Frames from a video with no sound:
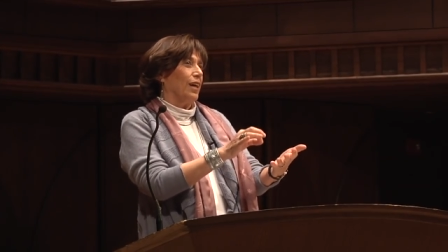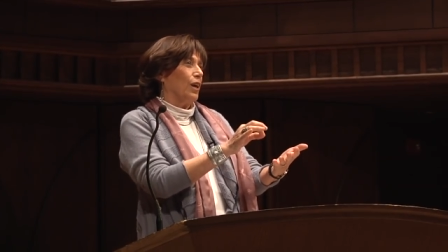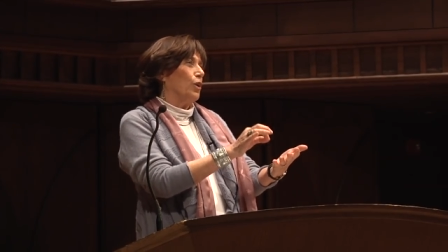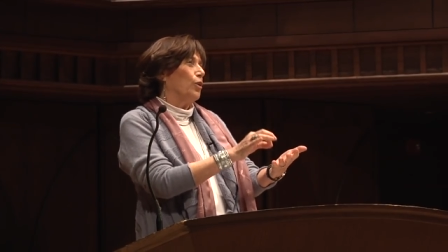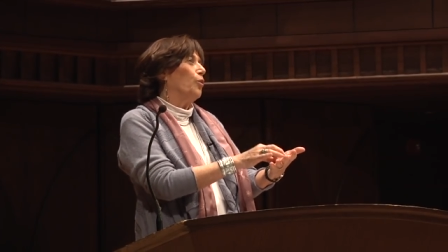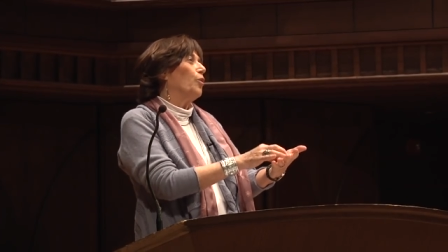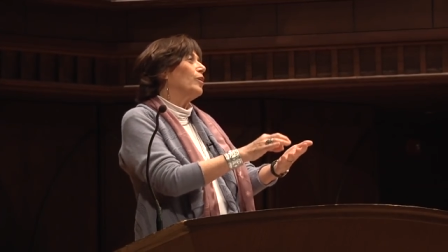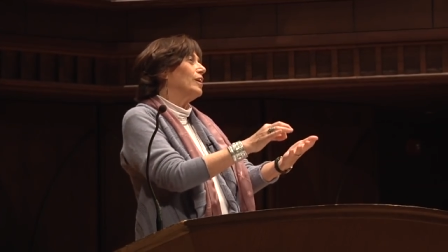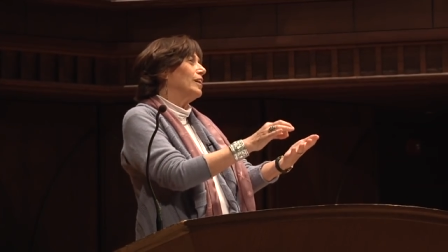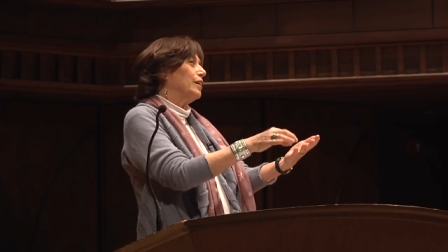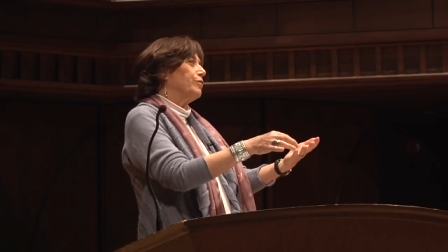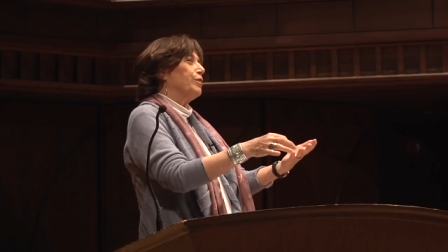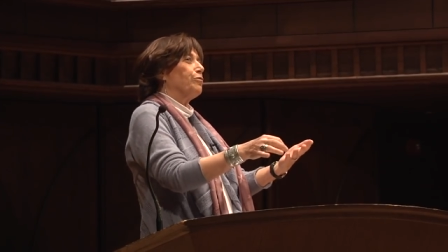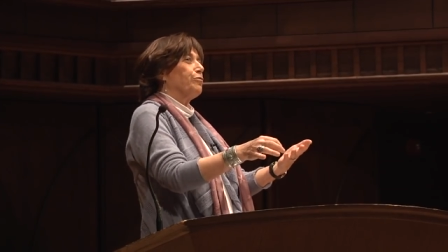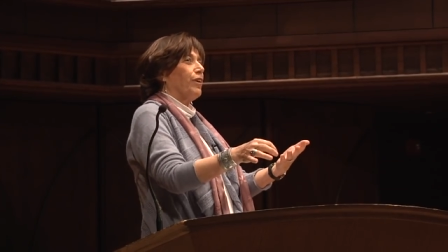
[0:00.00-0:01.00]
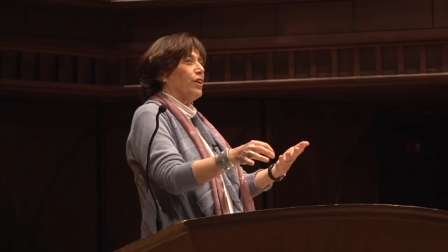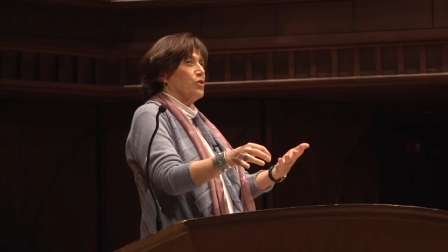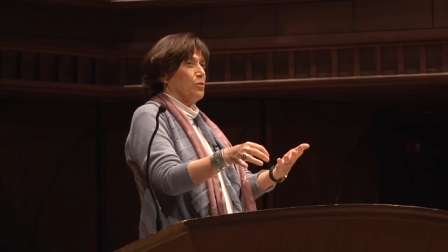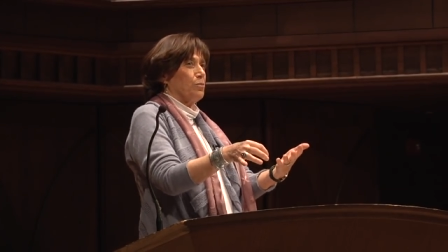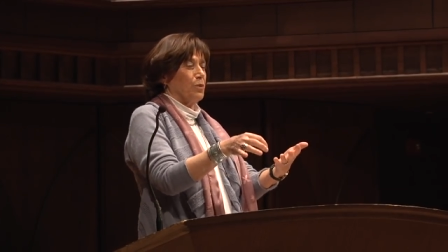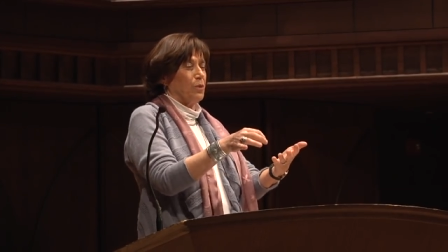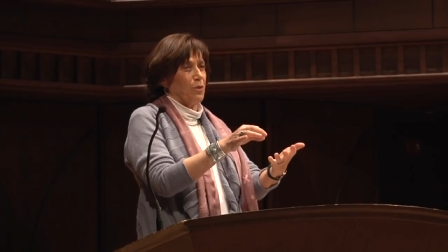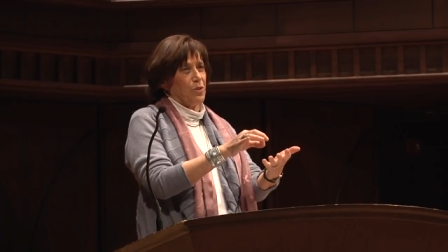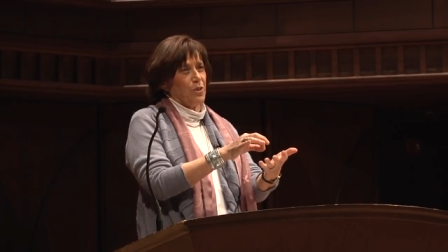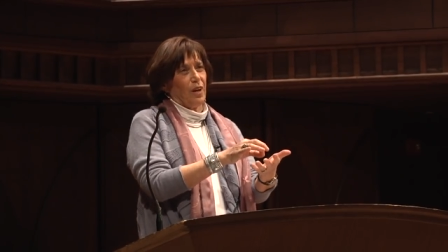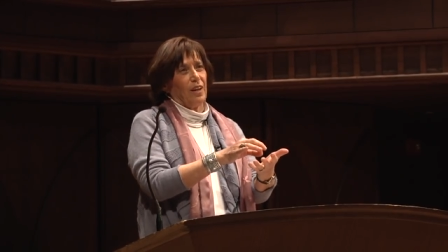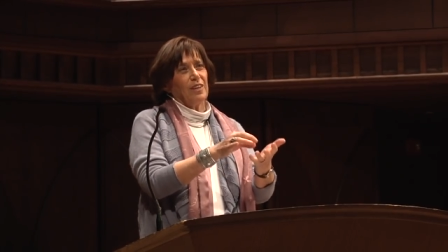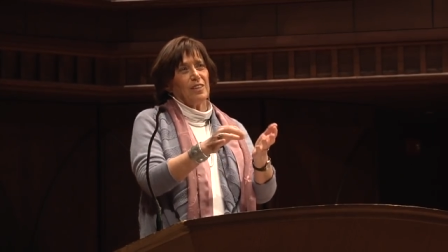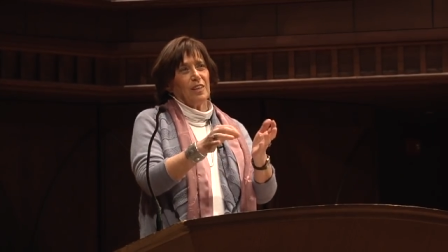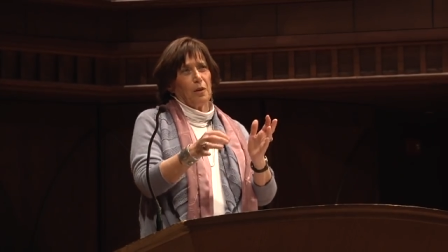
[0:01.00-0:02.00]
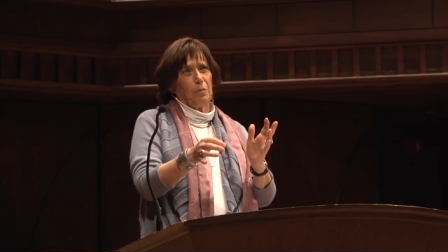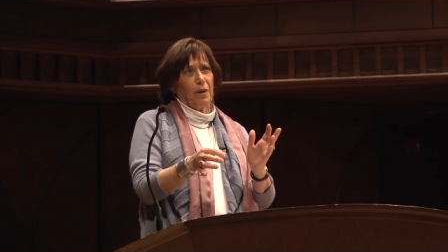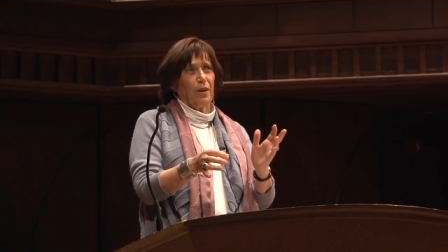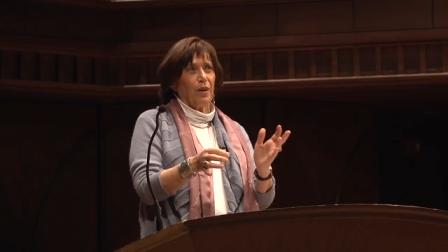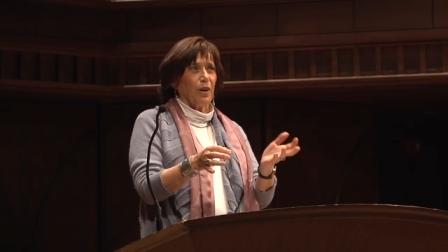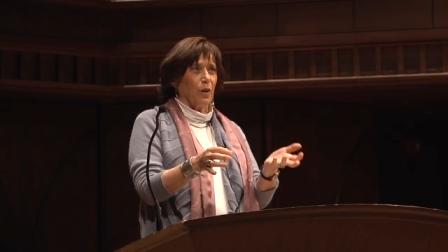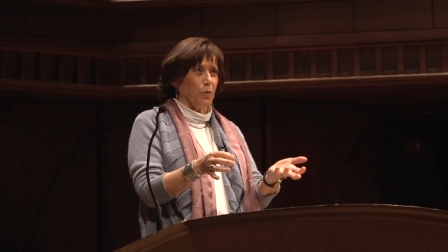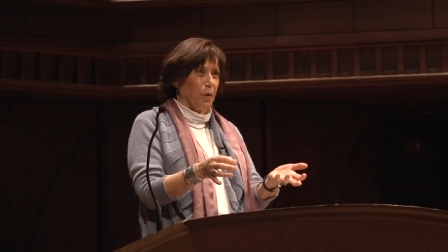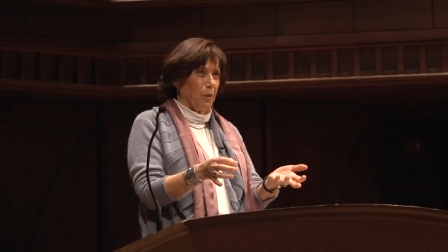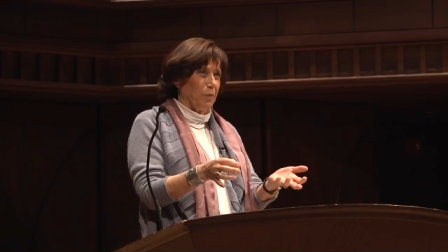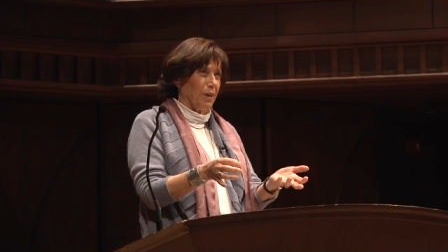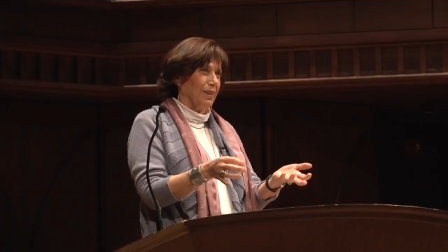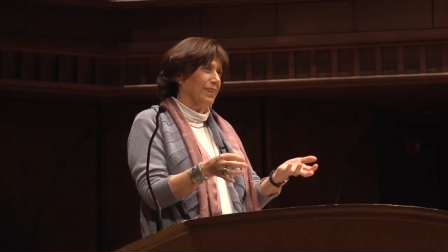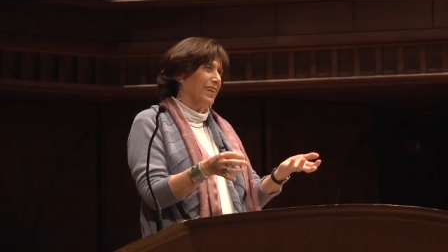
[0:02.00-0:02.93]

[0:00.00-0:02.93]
long live the friendship between Chinese and American women.